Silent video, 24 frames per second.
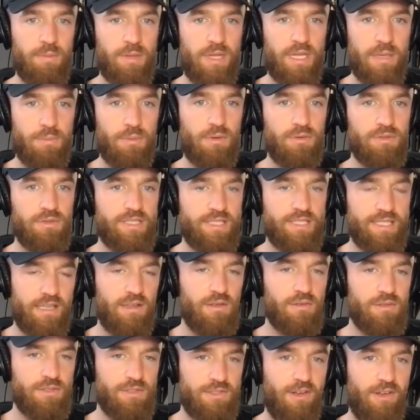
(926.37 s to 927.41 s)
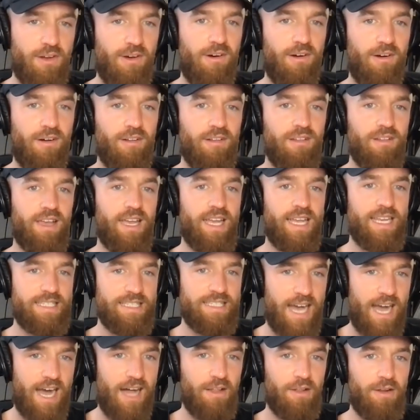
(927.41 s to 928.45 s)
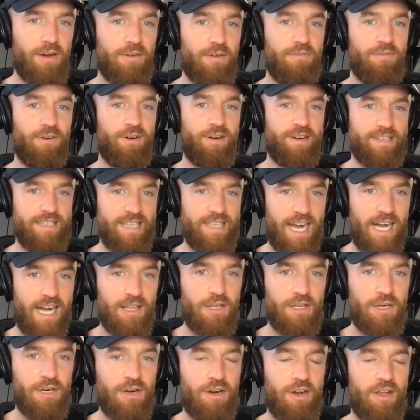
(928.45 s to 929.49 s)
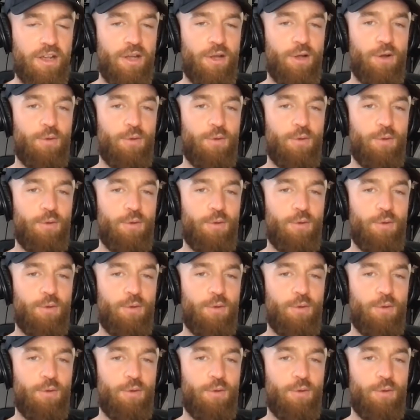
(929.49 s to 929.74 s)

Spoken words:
people still saw a dollar for a dollar,